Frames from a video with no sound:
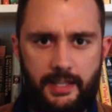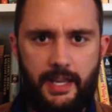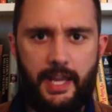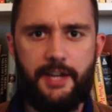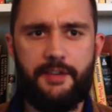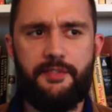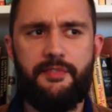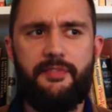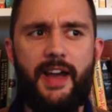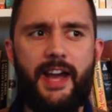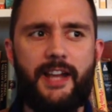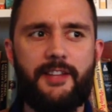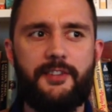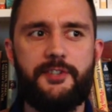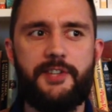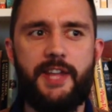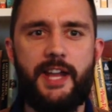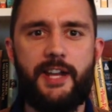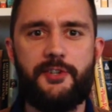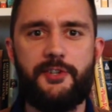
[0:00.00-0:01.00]
And in fact,
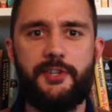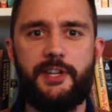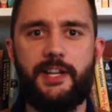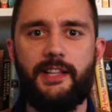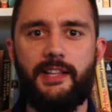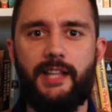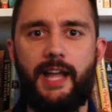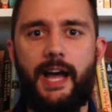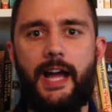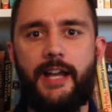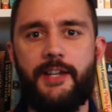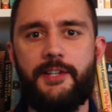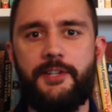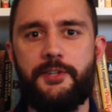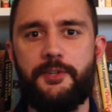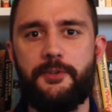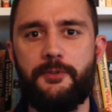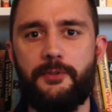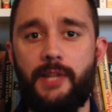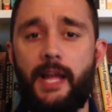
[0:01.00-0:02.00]
there's actually a lot
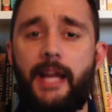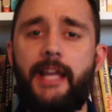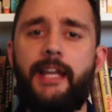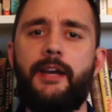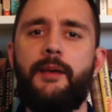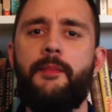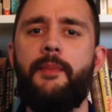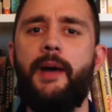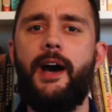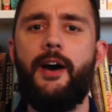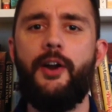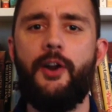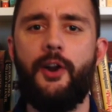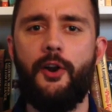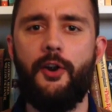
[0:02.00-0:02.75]
to like about